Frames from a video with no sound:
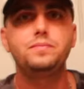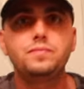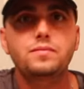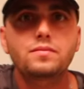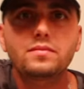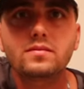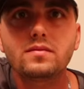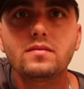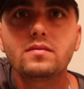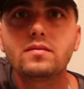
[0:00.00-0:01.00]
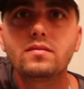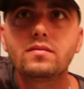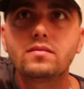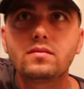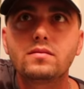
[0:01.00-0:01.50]

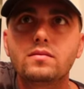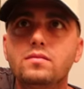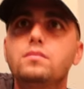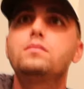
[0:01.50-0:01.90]
No one is speaking in this clip.